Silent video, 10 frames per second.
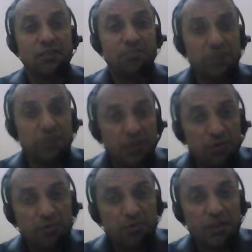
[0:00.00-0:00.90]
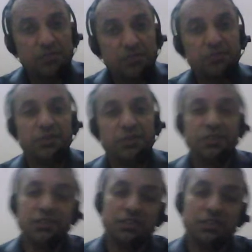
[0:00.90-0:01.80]
Without
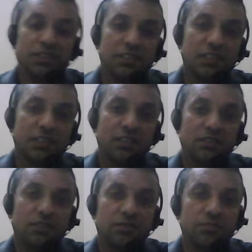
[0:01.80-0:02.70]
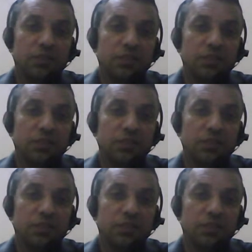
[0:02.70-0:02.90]
flexibility, we